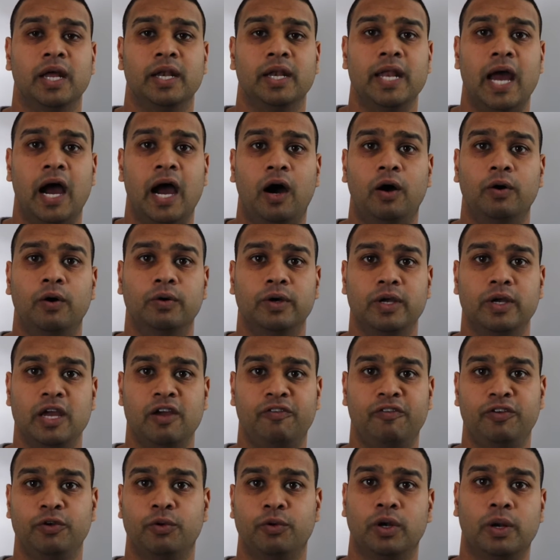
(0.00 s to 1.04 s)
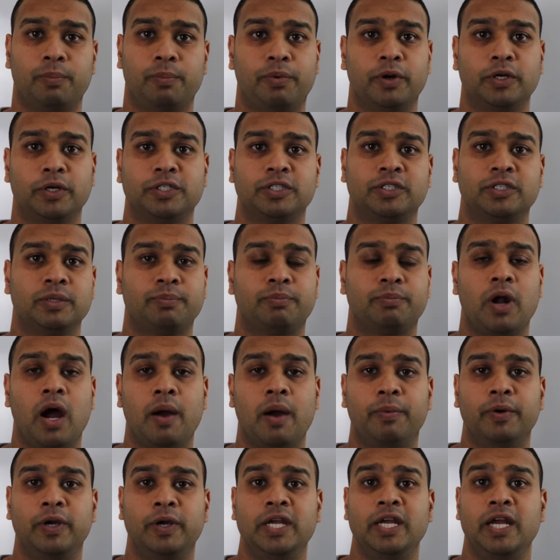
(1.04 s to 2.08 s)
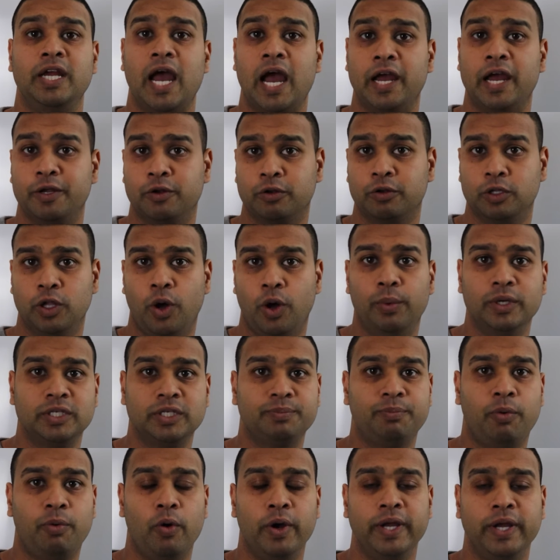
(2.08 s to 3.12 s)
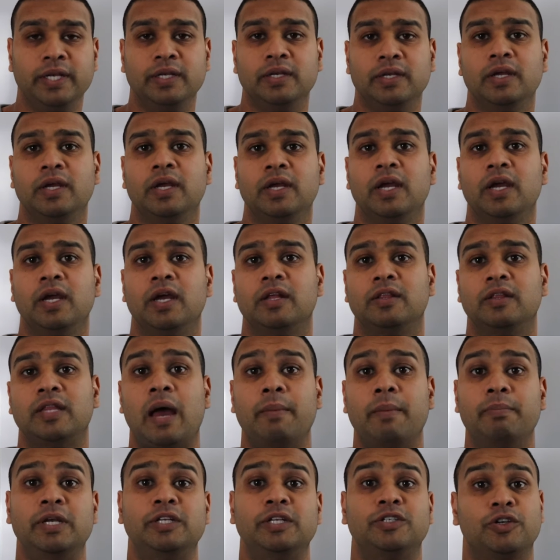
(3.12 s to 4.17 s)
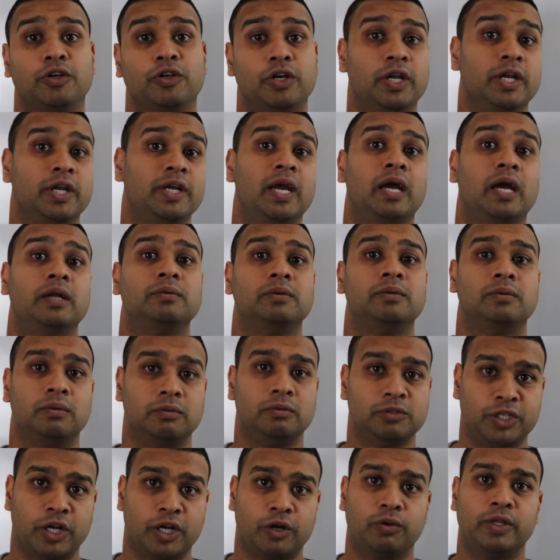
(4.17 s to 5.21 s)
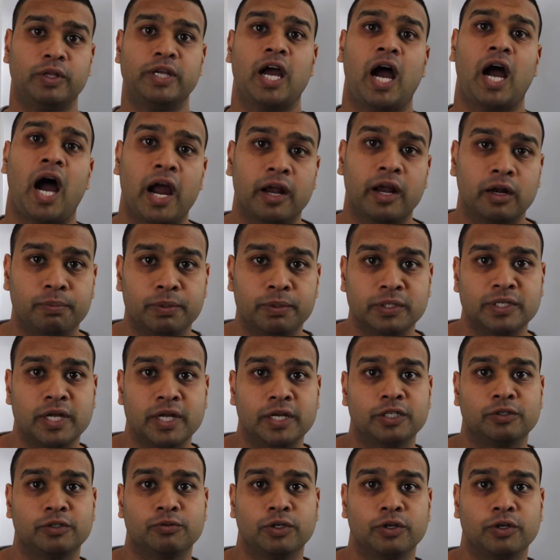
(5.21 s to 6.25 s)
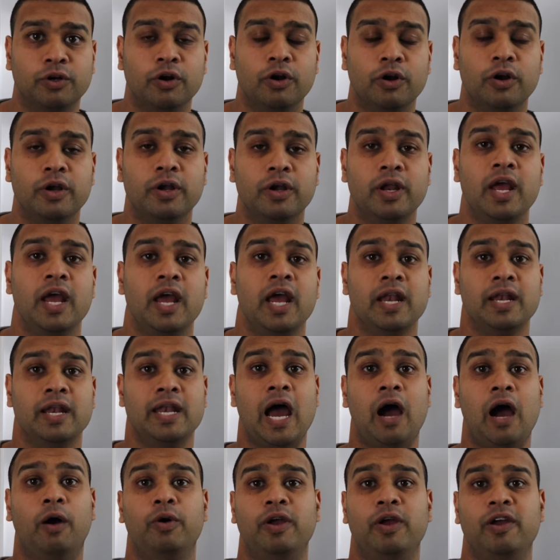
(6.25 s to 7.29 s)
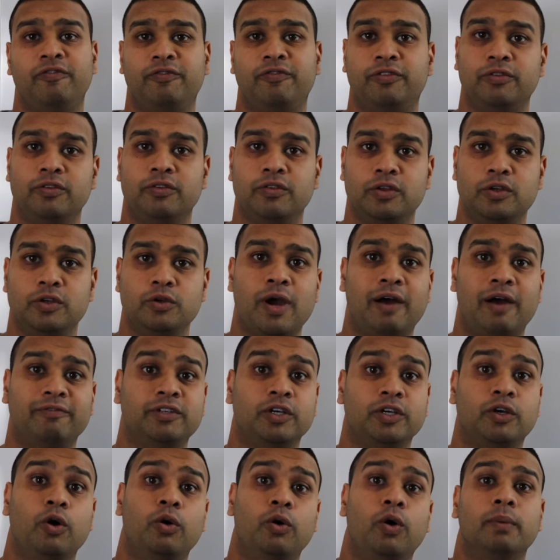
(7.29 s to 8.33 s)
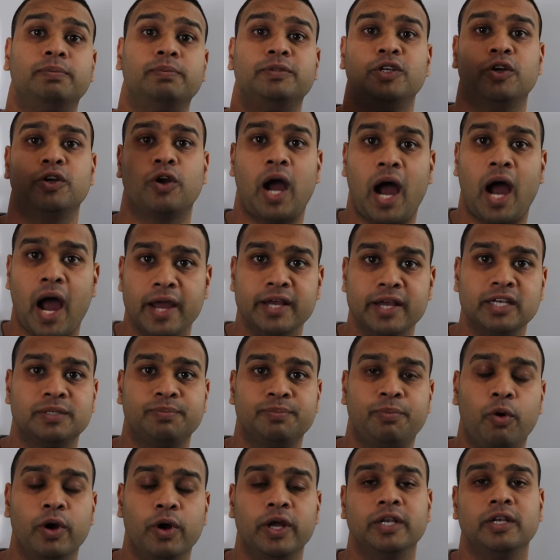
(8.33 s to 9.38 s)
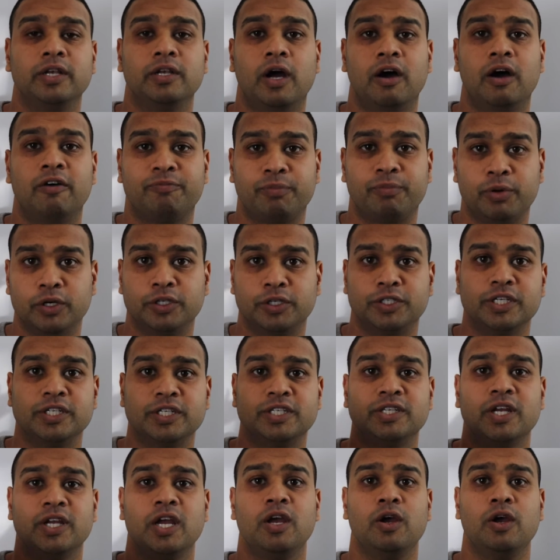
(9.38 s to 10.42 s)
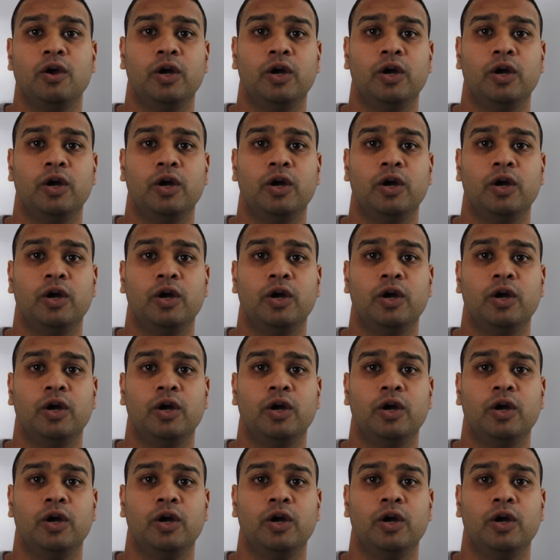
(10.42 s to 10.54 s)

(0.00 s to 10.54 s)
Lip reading: Now, if you were to purchase the property at your lowest point, that means you're going to get generally a higher percentage return. Now, if you have to go up to your highest point of purchase